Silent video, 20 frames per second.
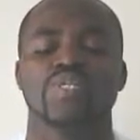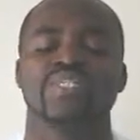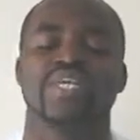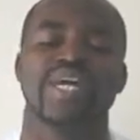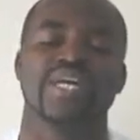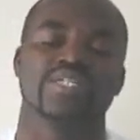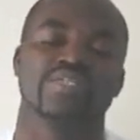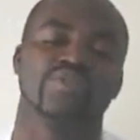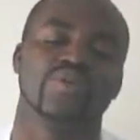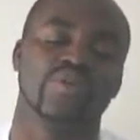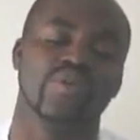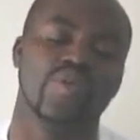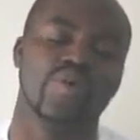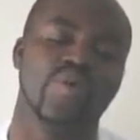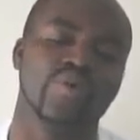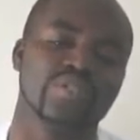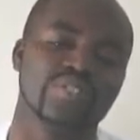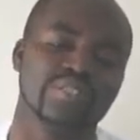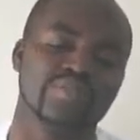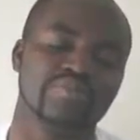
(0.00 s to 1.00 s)
which has not
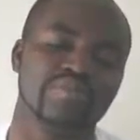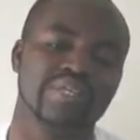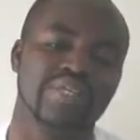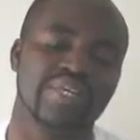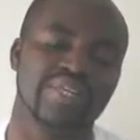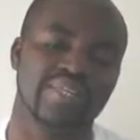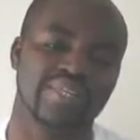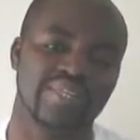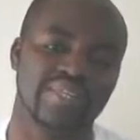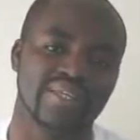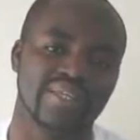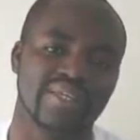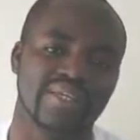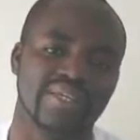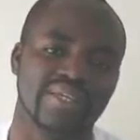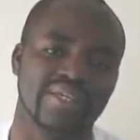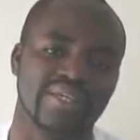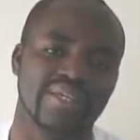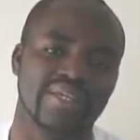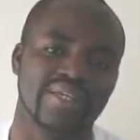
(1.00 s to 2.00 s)
cost me anything,
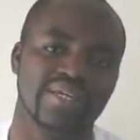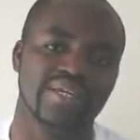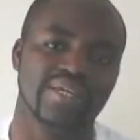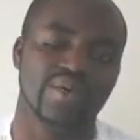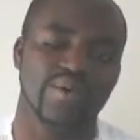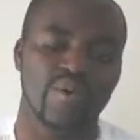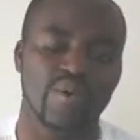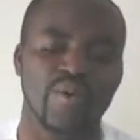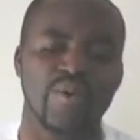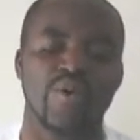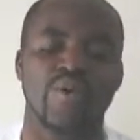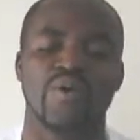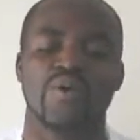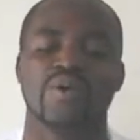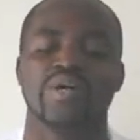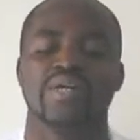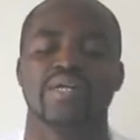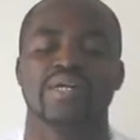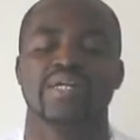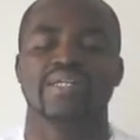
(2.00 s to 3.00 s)

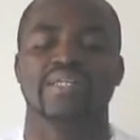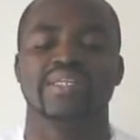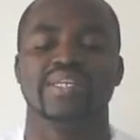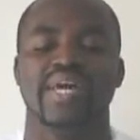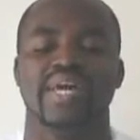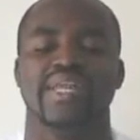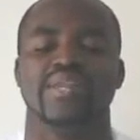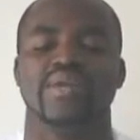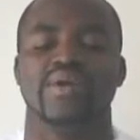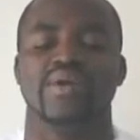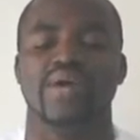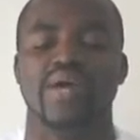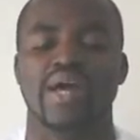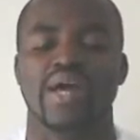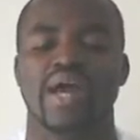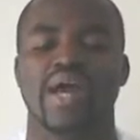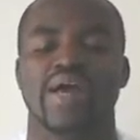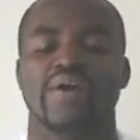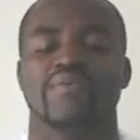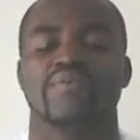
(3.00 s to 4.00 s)
or that
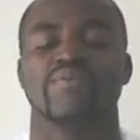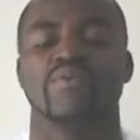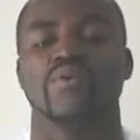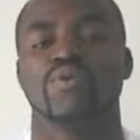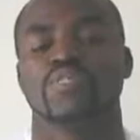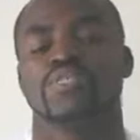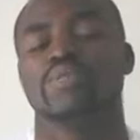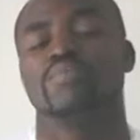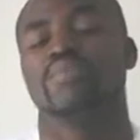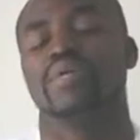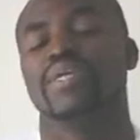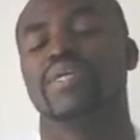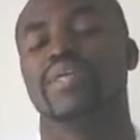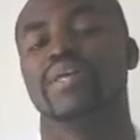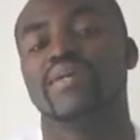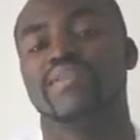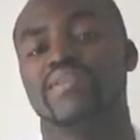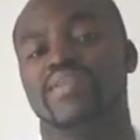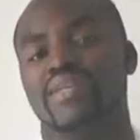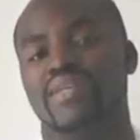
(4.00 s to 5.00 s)
have cost me
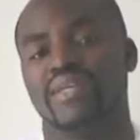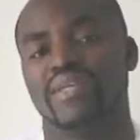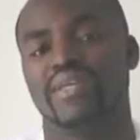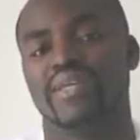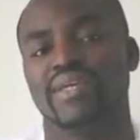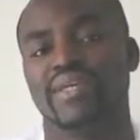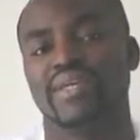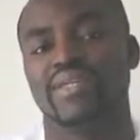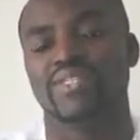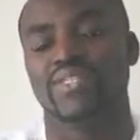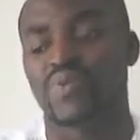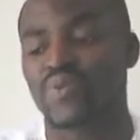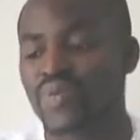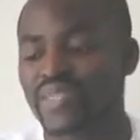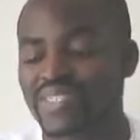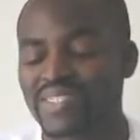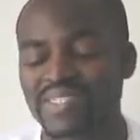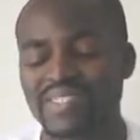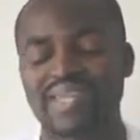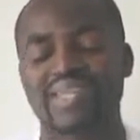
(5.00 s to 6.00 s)
nothing." So
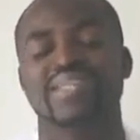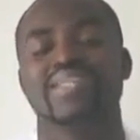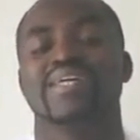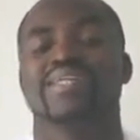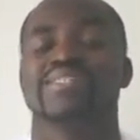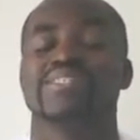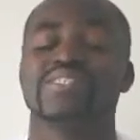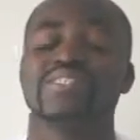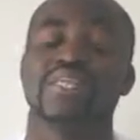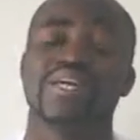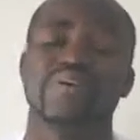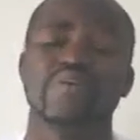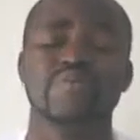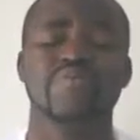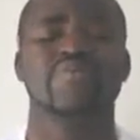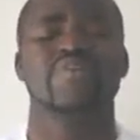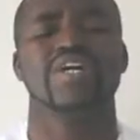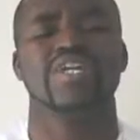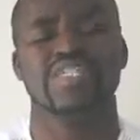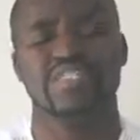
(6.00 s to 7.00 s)
we said that
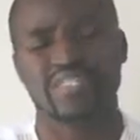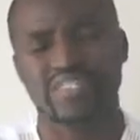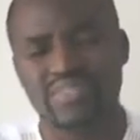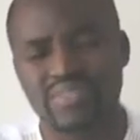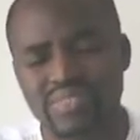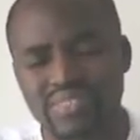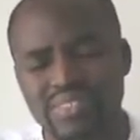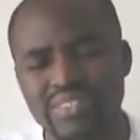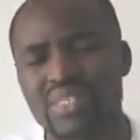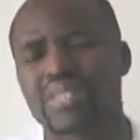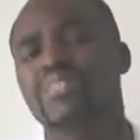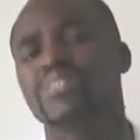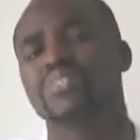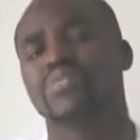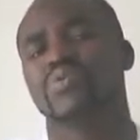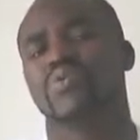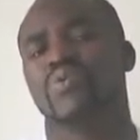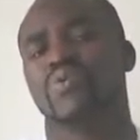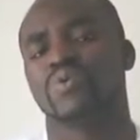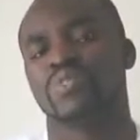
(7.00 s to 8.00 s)
sacrifice
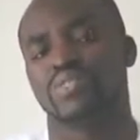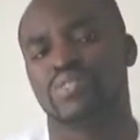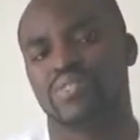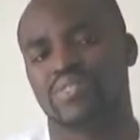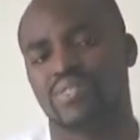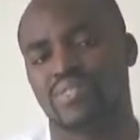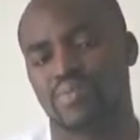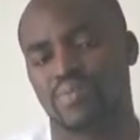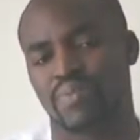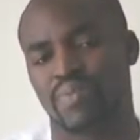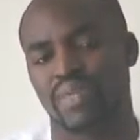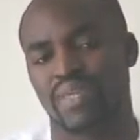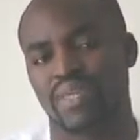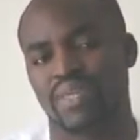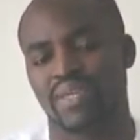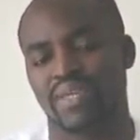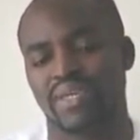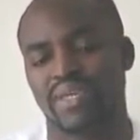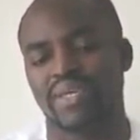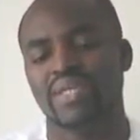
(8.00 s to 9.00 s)
does cost us
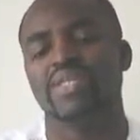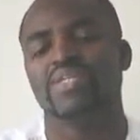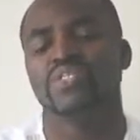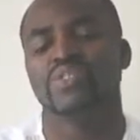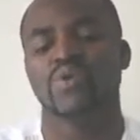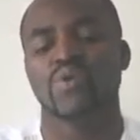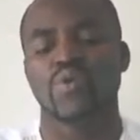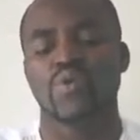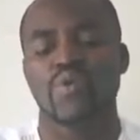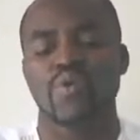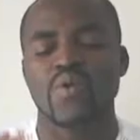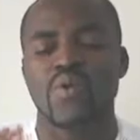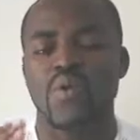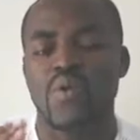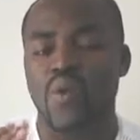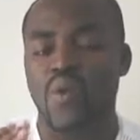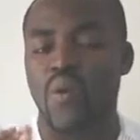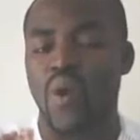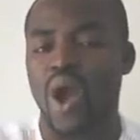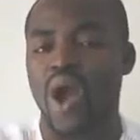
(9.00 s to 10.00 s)
something. So
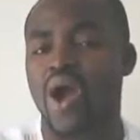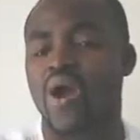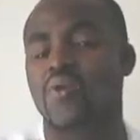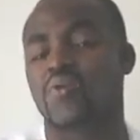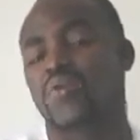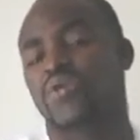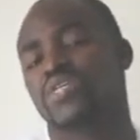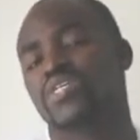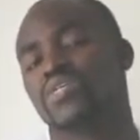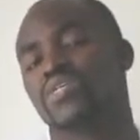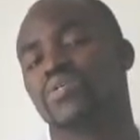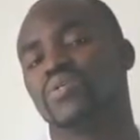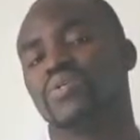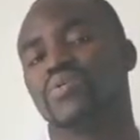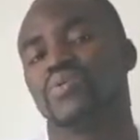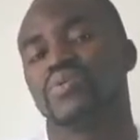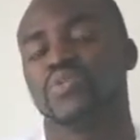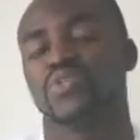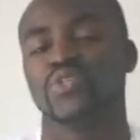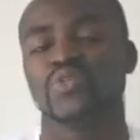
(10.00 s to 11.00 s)
our
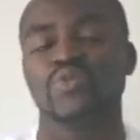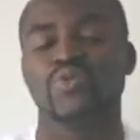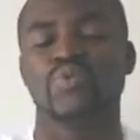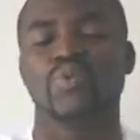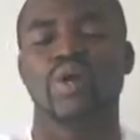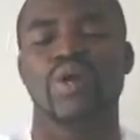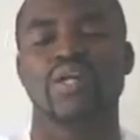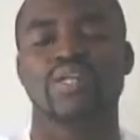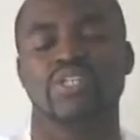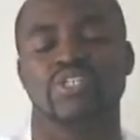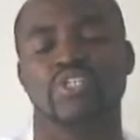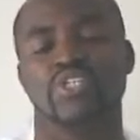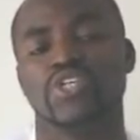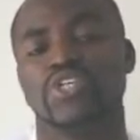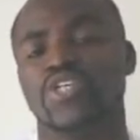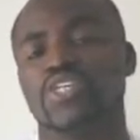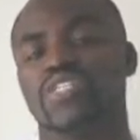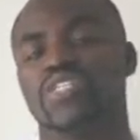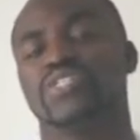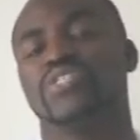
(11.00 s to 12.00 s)
question to the
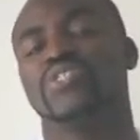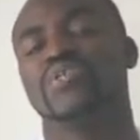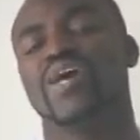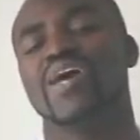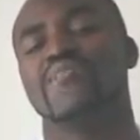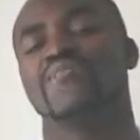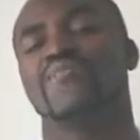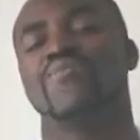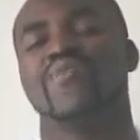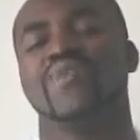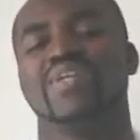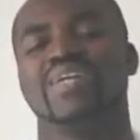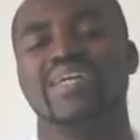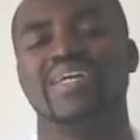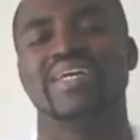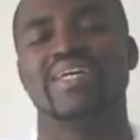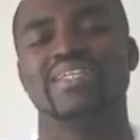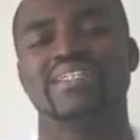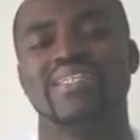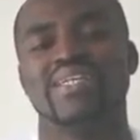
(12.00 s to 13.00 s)
church and to
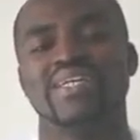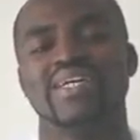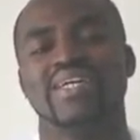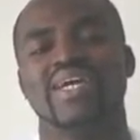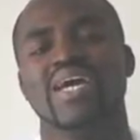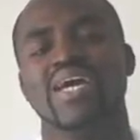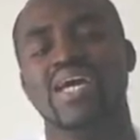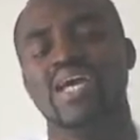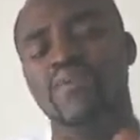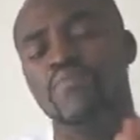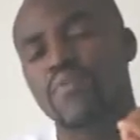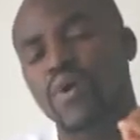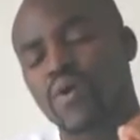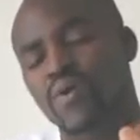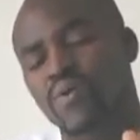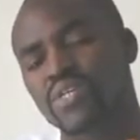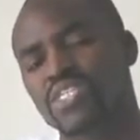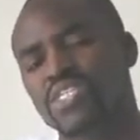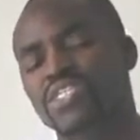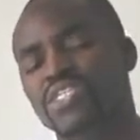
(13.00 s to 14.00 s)
everyone is, if
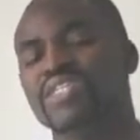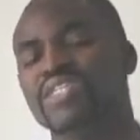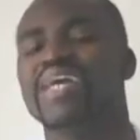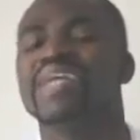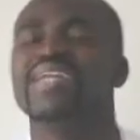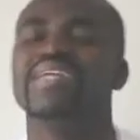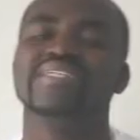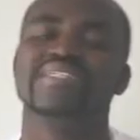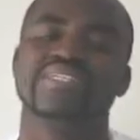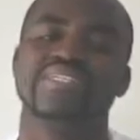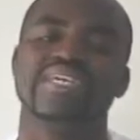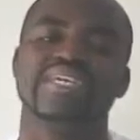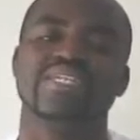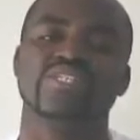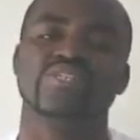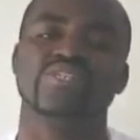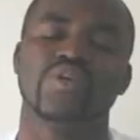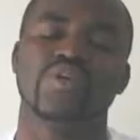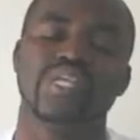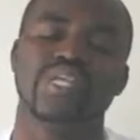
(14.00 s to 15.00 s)
our Christianity
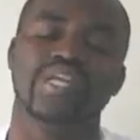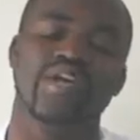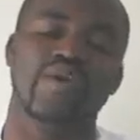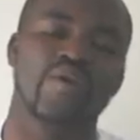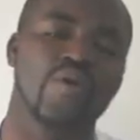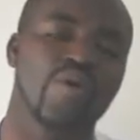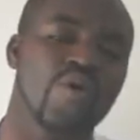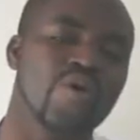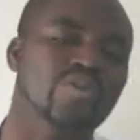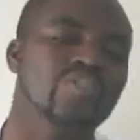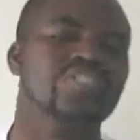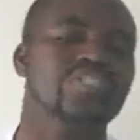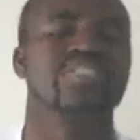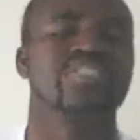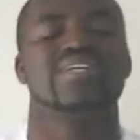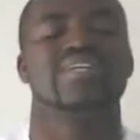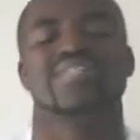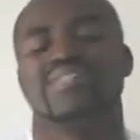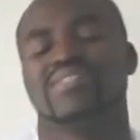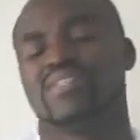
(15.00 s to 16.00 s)
is not
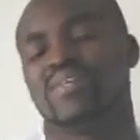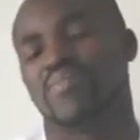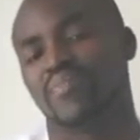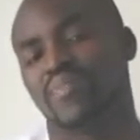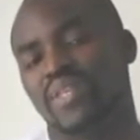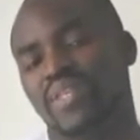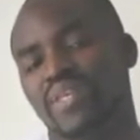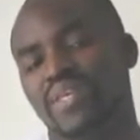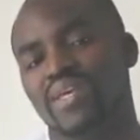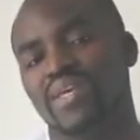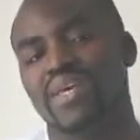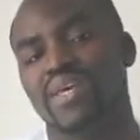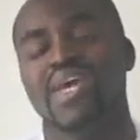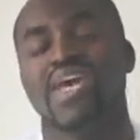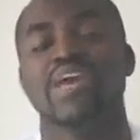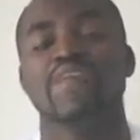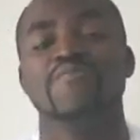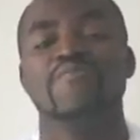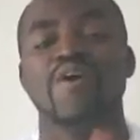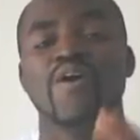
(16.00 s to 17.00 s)
costing us something,
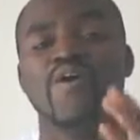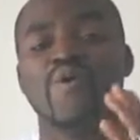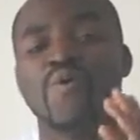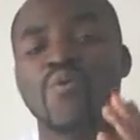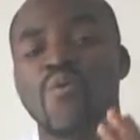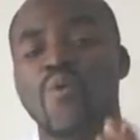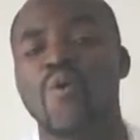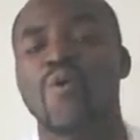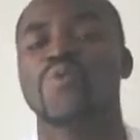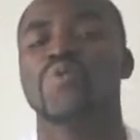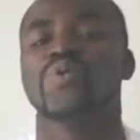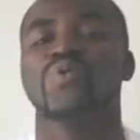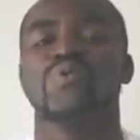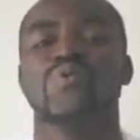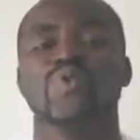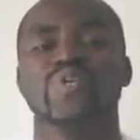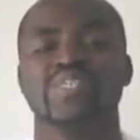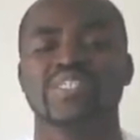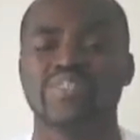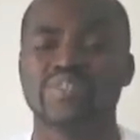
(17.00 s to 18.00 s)
if our walk with
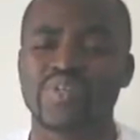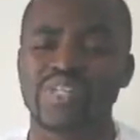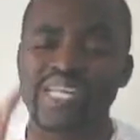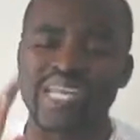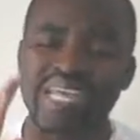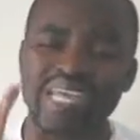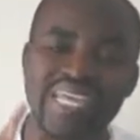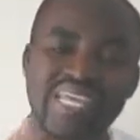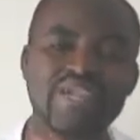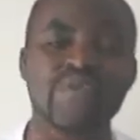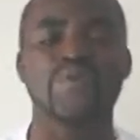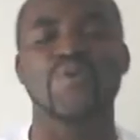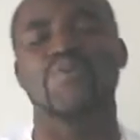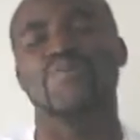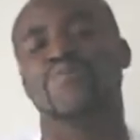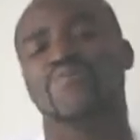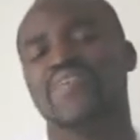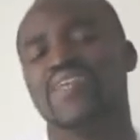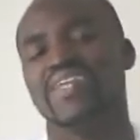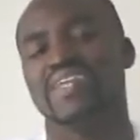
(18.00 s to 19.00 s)
God is not
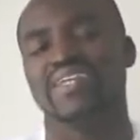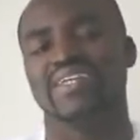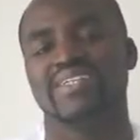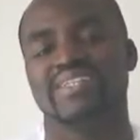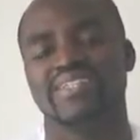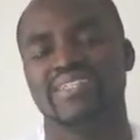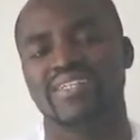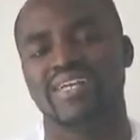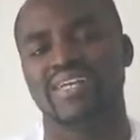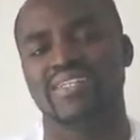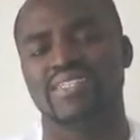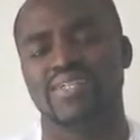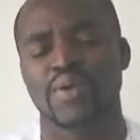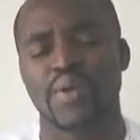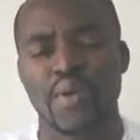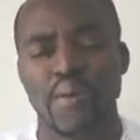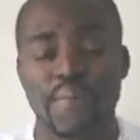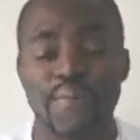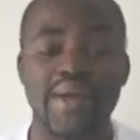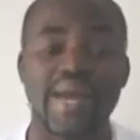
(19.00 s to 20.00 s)
inconveniencing us,
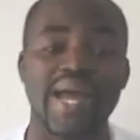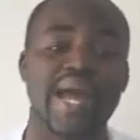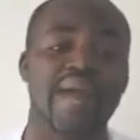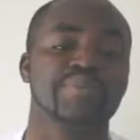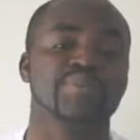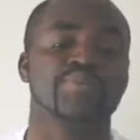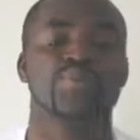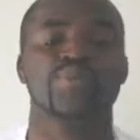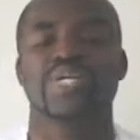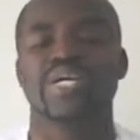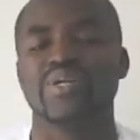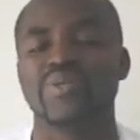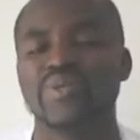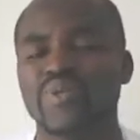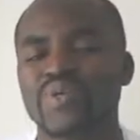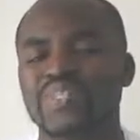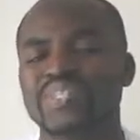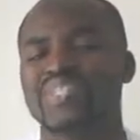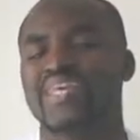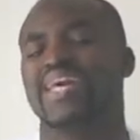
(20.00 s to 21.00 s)
perhaps we are
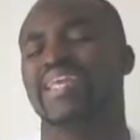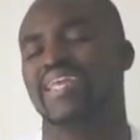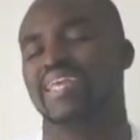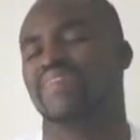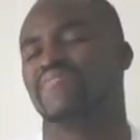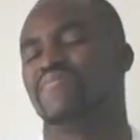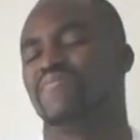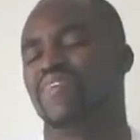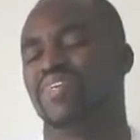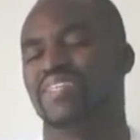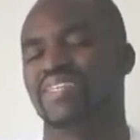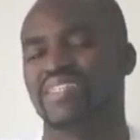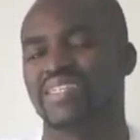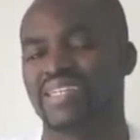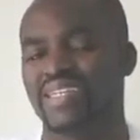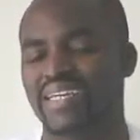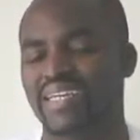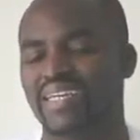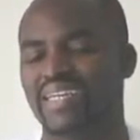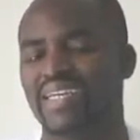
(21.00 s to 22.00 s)
not that
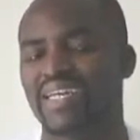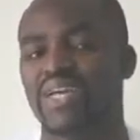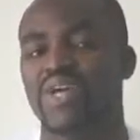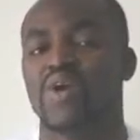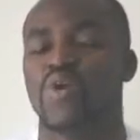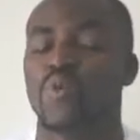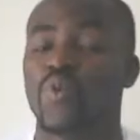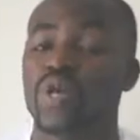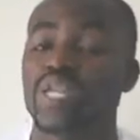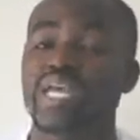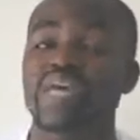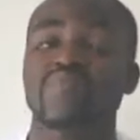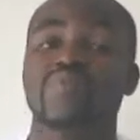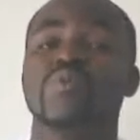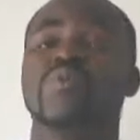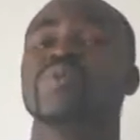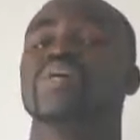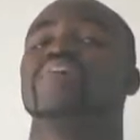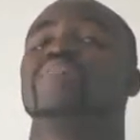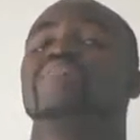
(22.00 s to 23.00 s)
invested in. Whatever
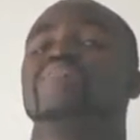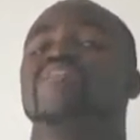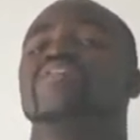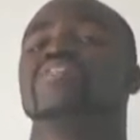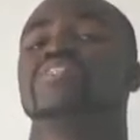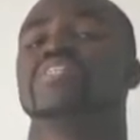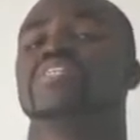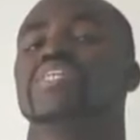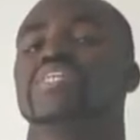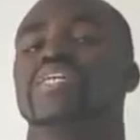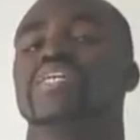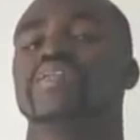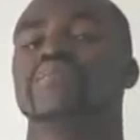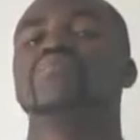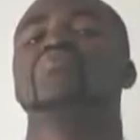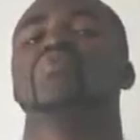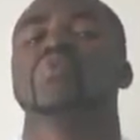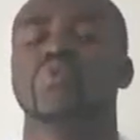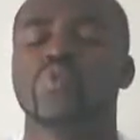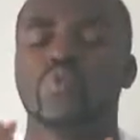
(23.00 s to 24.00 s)
we are invested in
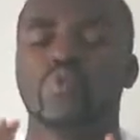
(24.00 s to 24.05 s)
